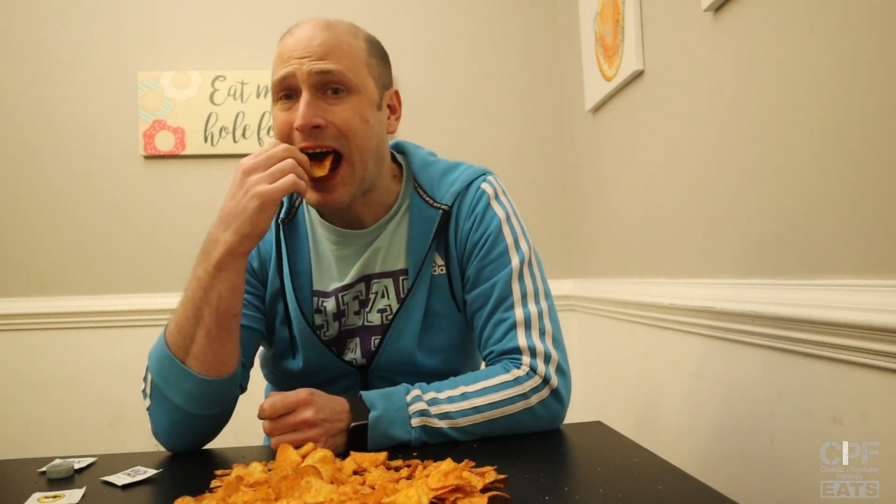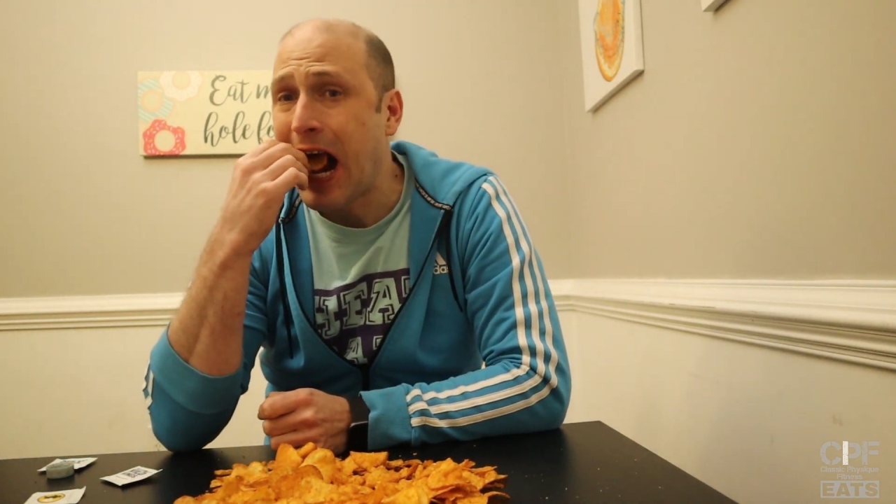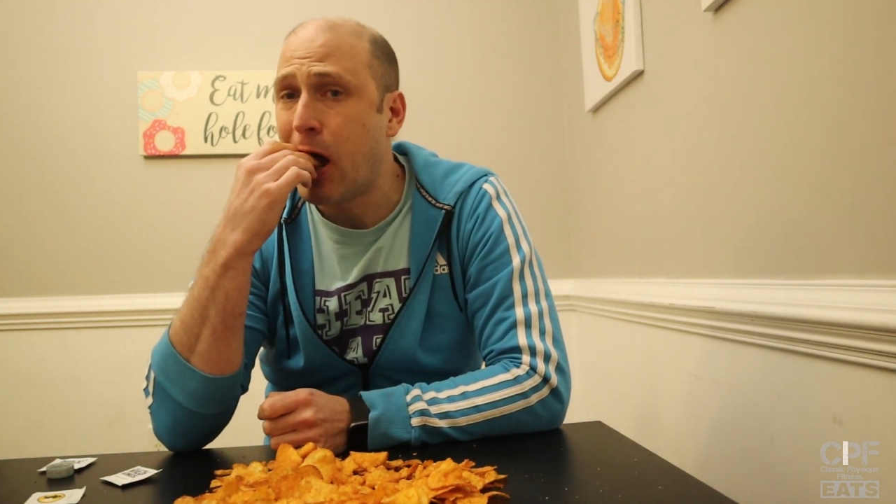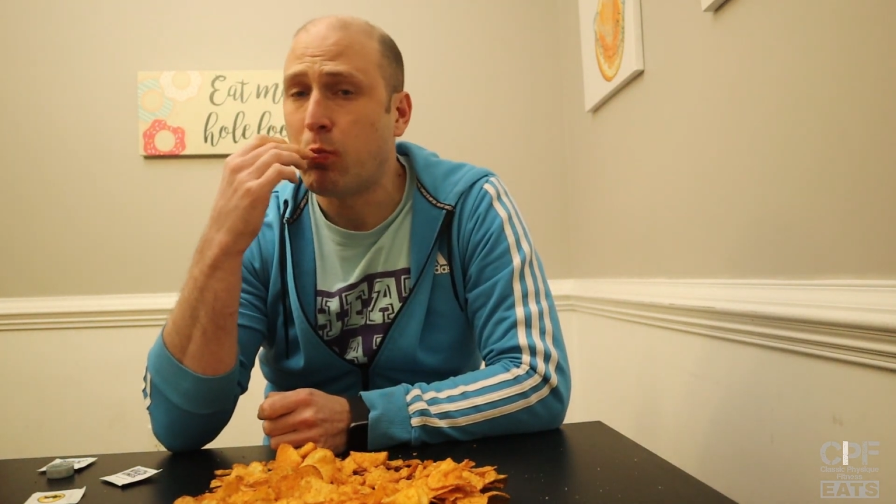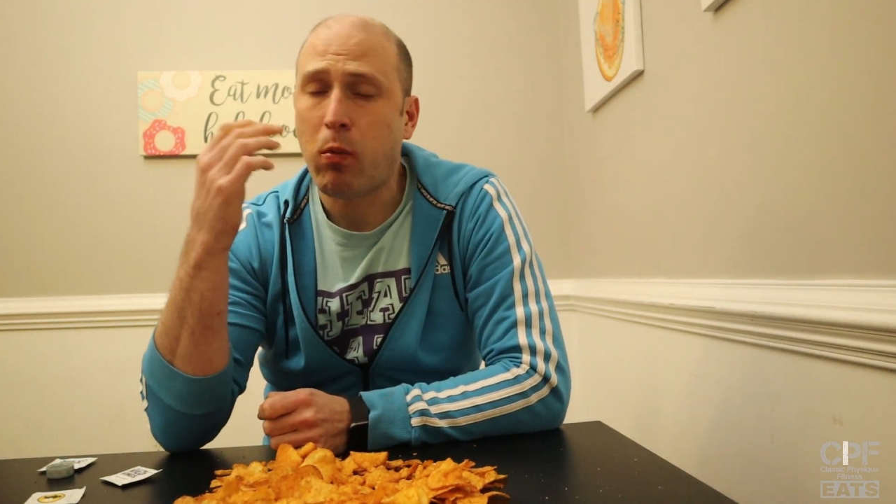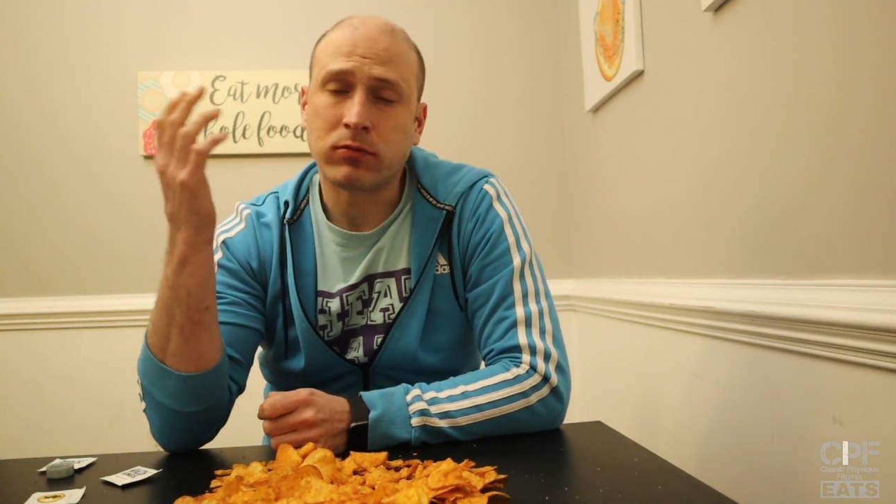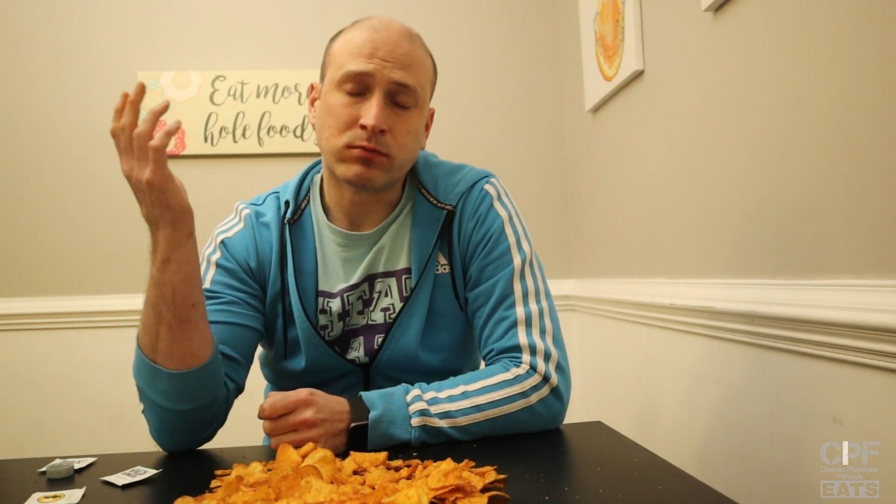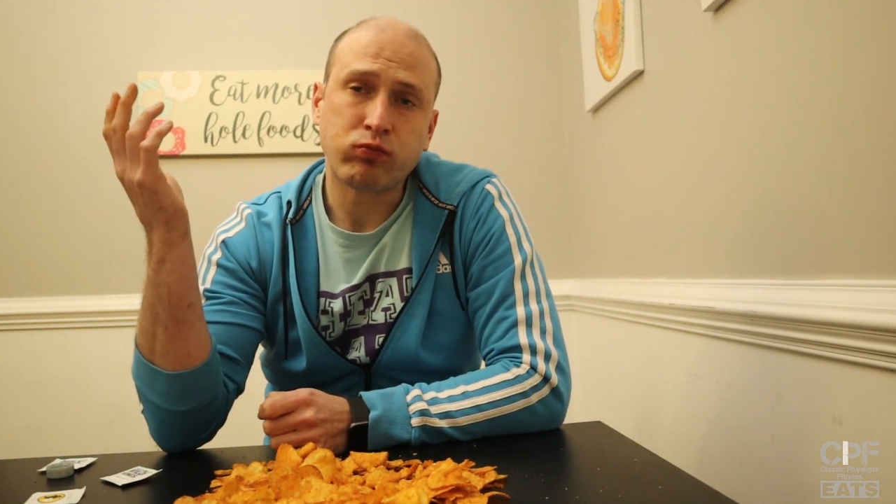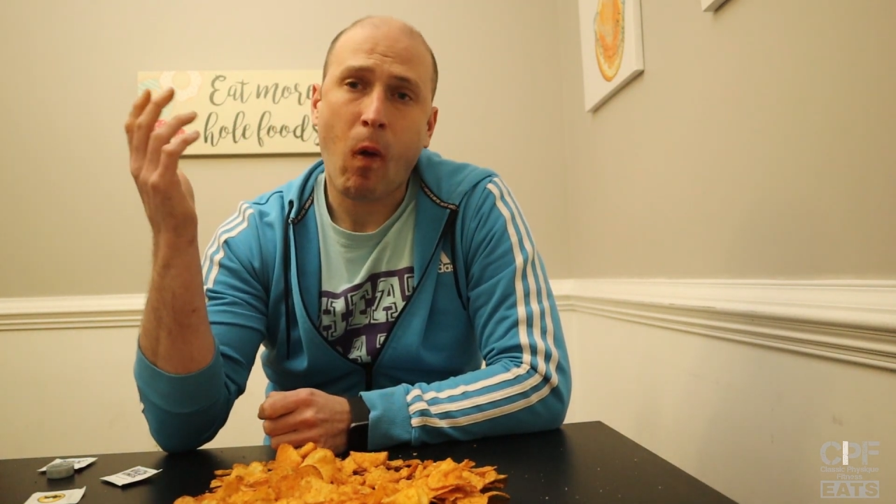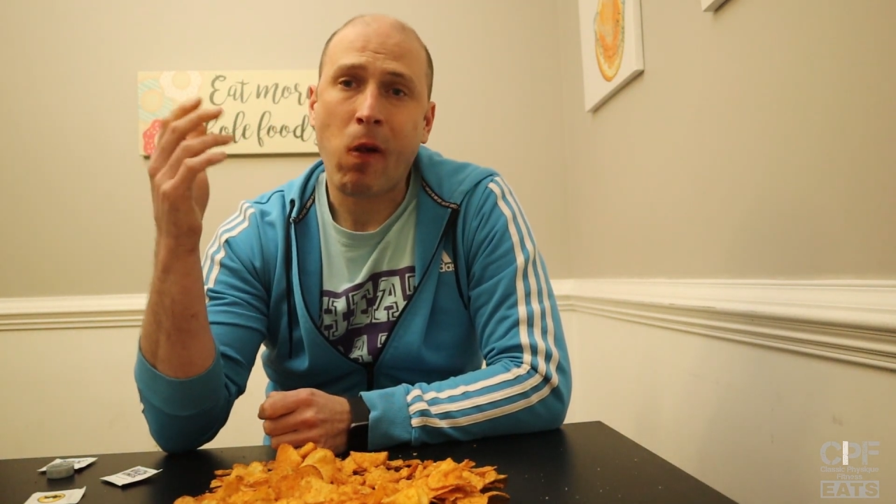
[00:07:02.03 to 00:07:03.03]
Got
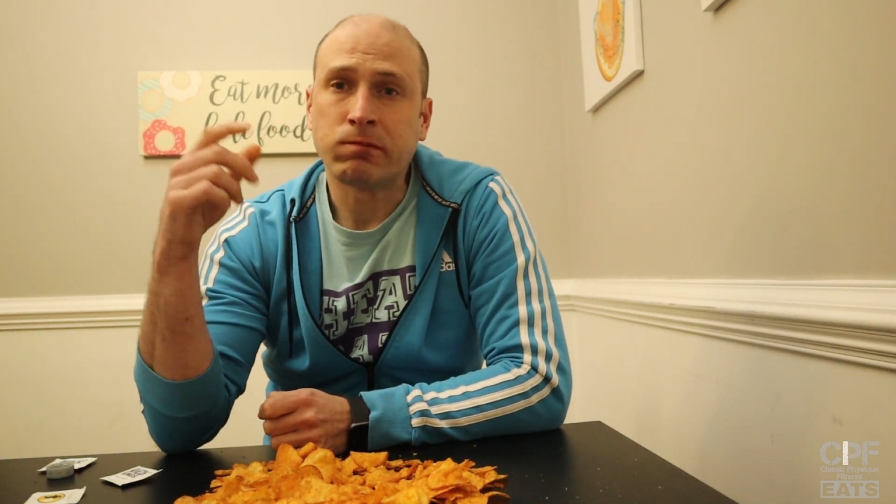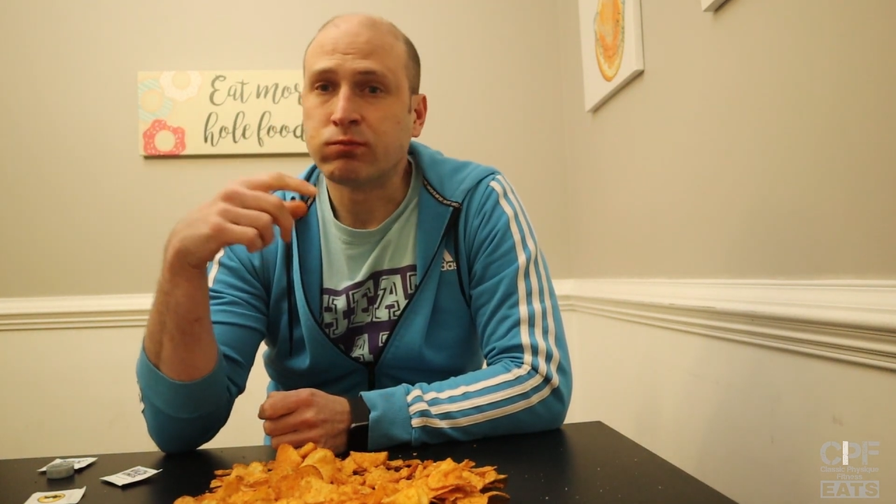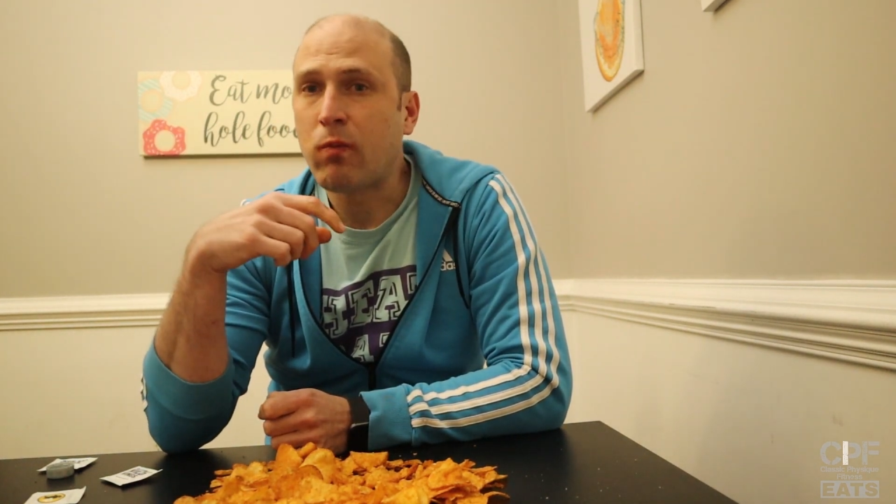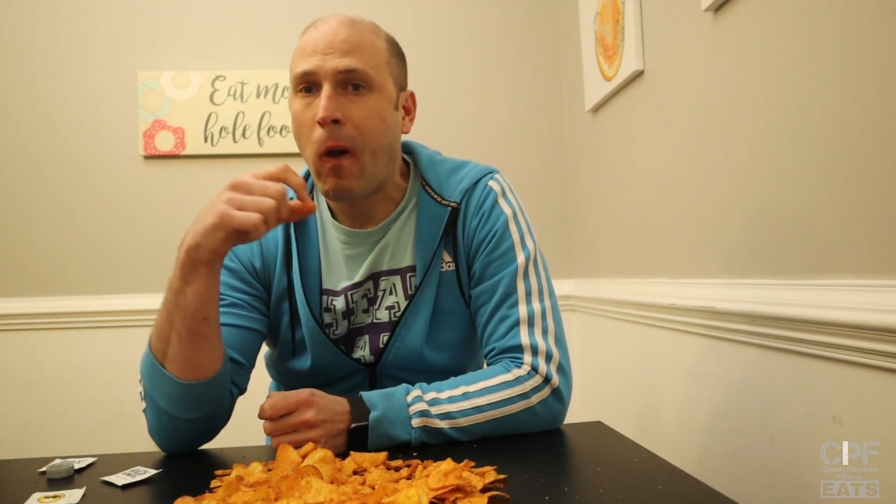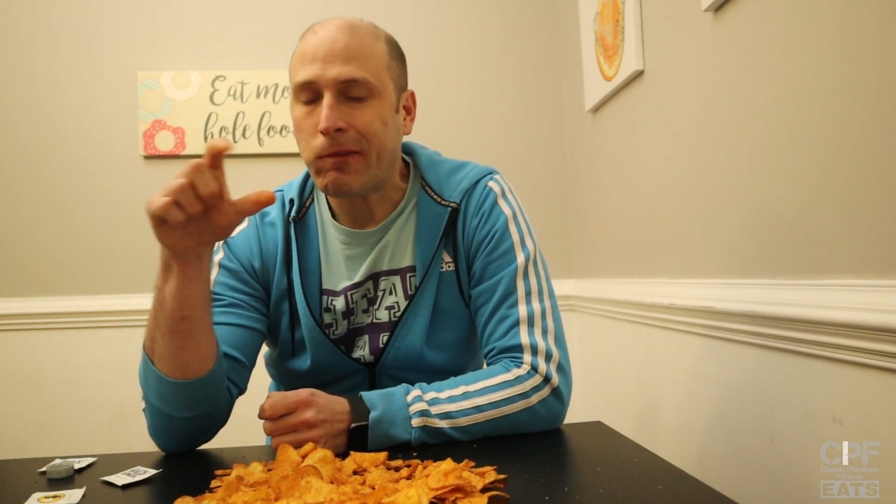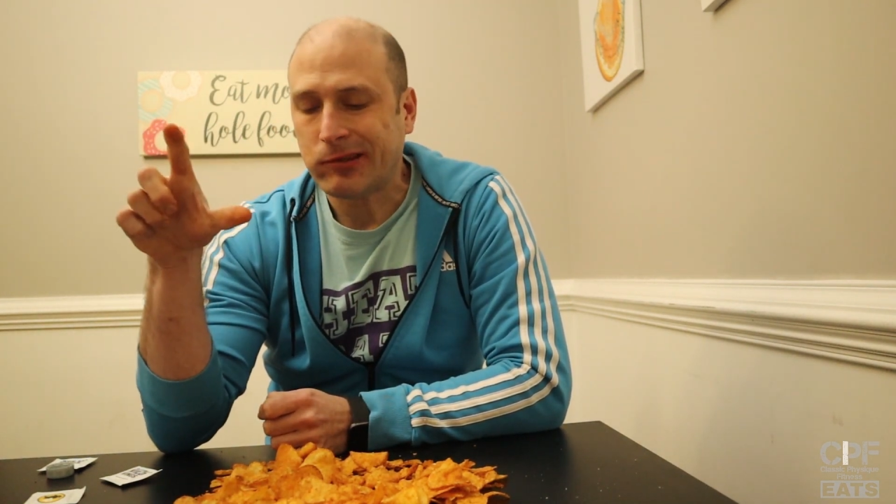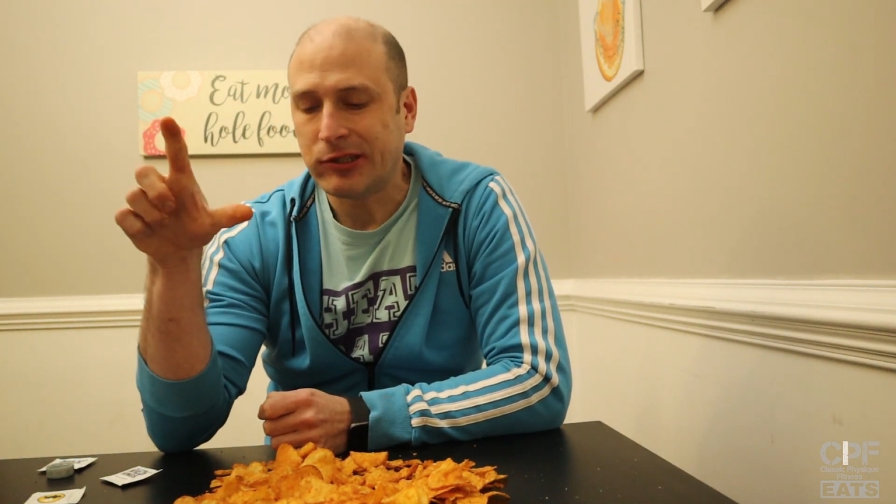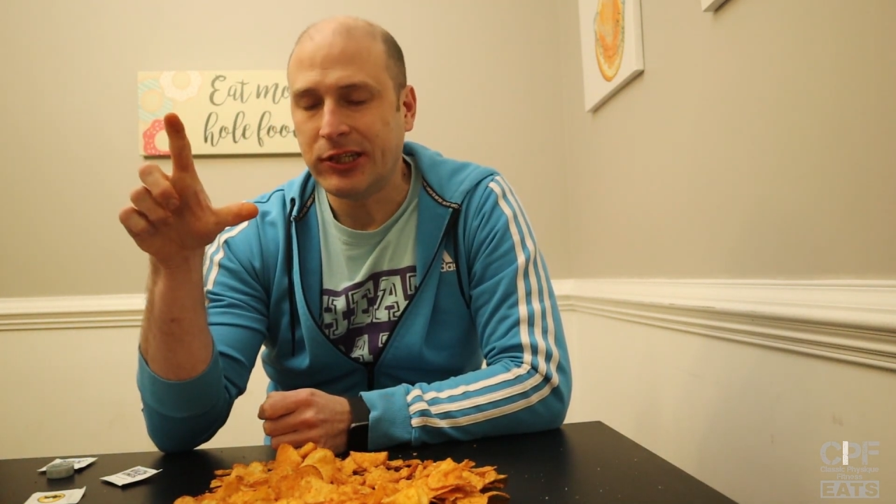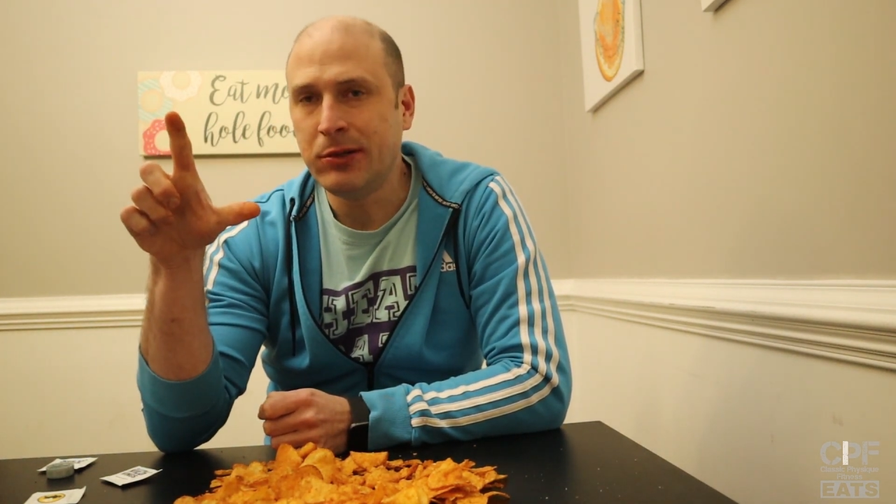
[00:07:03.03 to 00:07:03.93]
an